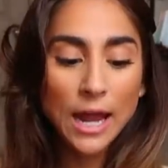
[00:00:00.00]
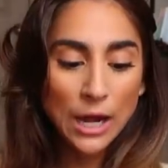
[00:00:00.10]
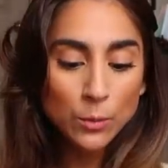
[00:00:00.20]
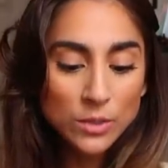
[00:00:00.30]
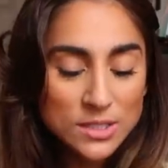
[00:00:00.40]

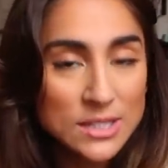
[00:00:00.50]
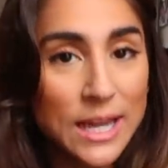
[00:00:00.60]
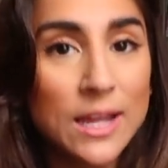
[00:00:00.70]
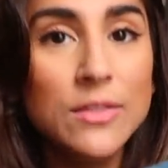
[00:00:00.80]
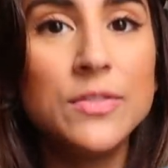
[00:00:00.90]
i will
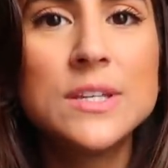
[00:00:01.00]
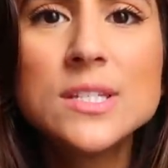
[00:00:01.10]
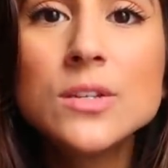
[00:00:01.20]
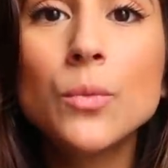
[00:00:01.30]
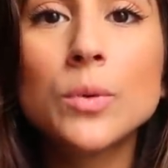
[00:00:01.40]
say this
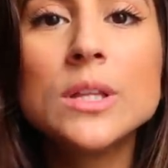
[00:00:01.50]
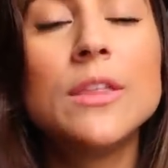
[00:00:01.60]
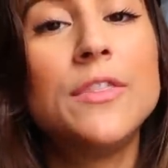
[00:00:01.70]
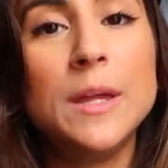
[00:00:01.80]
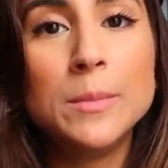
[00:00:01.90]
is a really
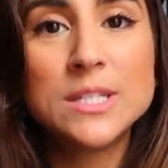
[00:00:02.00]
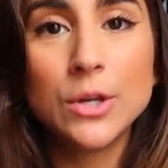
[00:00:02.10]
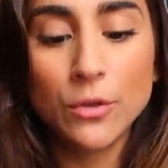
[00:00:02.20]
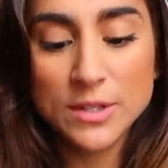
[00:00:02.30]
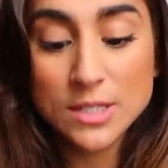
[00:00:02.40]
thin
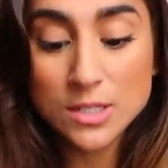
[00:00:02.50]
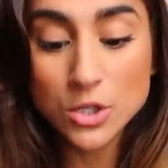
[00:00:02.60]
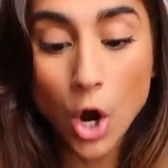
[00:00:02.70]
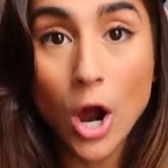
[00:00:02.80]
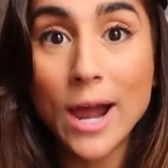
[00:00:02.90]
material this is
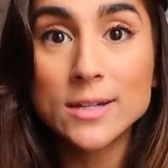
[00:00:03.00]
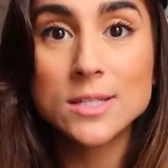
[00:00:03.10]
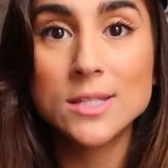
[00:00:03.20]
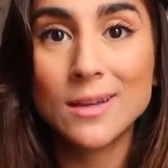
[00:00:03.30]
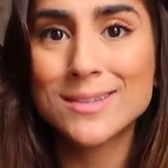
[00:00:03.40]
not as
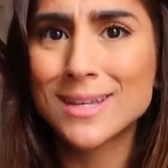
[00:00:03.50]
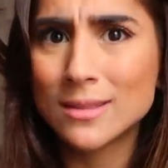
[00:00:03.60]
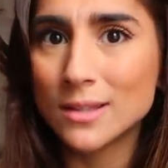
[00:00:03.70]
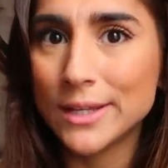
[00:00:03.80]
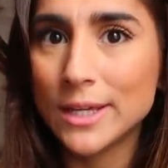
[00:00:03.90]
thick as like
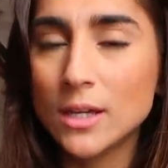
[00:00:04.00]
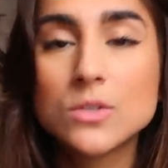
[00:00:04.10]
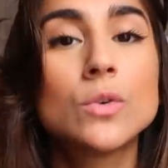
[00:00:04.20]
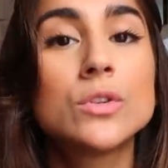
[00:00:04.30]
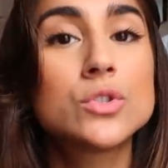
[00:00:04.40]
the leggings
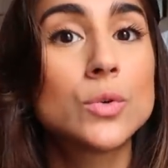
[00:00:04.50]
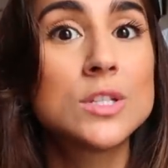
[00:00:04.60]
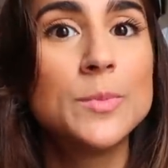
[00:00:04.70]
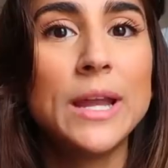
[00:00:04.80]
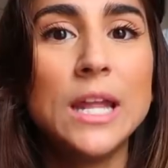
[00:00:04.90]
or the
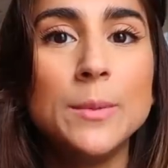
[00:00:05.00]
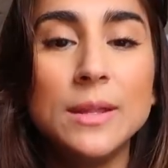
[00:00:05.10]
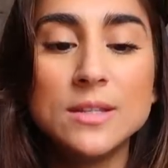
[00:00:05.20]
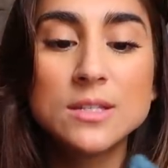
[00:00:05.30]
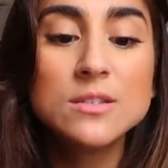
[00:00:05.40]
shorts by any
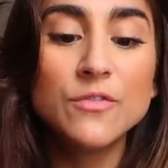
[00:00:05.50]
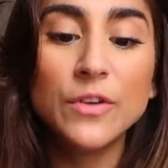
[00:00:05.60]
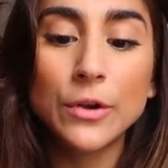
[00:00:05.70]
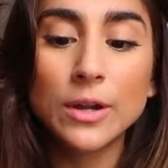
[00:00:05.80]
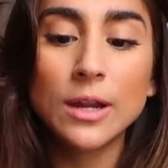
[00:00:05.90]
means this is
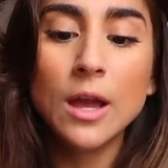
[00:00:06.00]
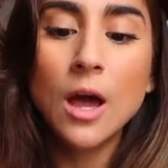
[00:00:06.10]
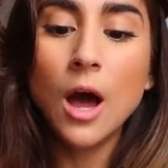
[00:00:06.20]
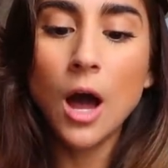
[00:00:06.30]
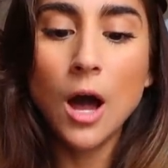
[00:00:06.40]
very
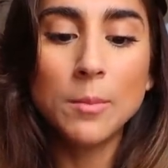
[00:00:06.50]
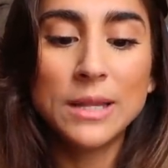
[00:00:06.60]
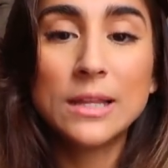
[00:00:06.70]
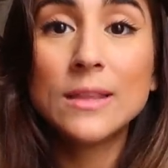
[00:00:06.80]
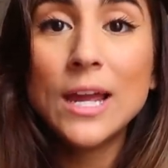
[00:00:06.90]
um
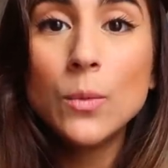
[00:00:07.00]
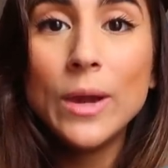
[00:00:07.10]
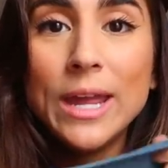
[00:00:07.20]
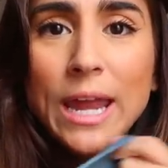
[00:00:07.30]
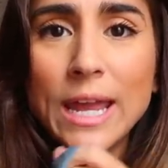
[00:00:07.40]
like
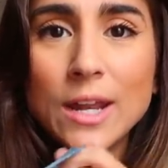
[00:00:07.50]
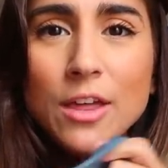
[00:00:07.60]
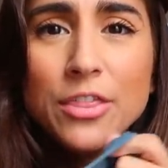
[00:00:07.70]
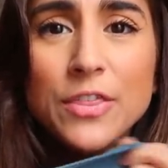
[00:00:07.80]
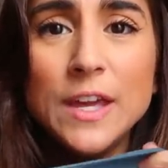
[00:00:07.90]
lightweight and a
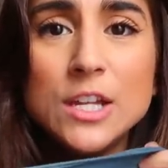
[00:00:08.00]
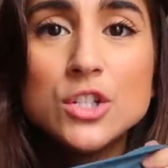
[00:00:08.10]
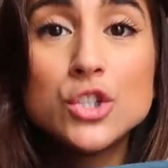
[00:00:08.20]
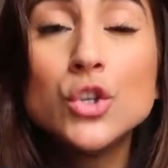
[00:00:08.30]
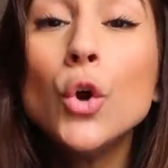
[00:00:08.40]
thin
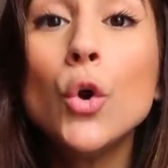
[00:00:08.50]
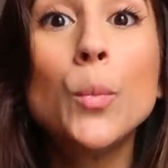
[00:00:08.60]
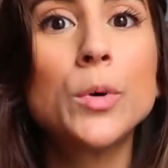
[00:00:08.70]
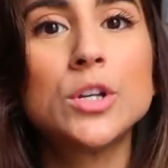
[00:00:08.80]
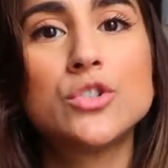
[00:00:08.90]

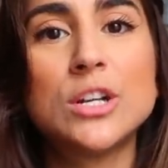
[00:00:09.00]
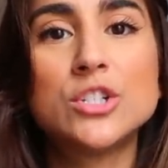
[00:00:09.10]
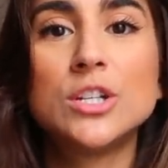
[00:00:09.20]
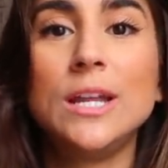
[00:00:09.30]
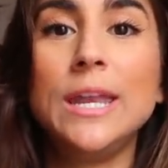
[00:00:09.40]
super
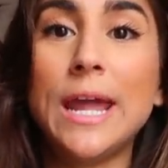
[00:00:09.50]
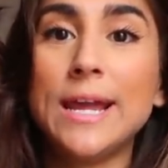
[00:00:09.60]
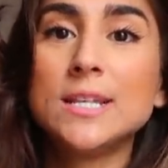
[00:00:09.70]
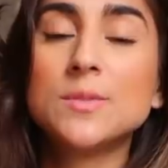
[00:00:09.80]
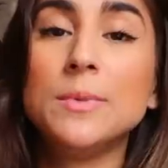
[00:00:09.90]
stretchy
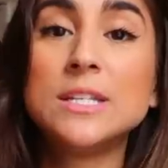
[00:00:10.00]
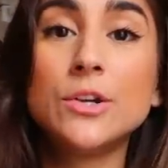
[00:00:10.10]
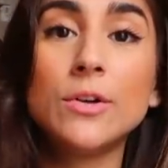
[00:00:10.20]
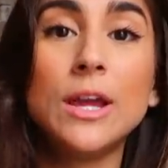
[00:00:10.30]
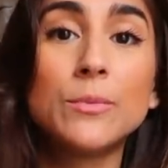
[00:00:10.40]
nice
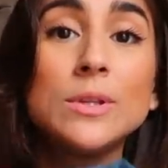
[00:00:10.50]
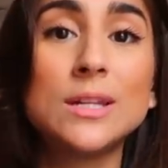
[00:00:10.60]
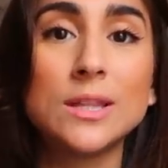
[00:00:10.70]
material i really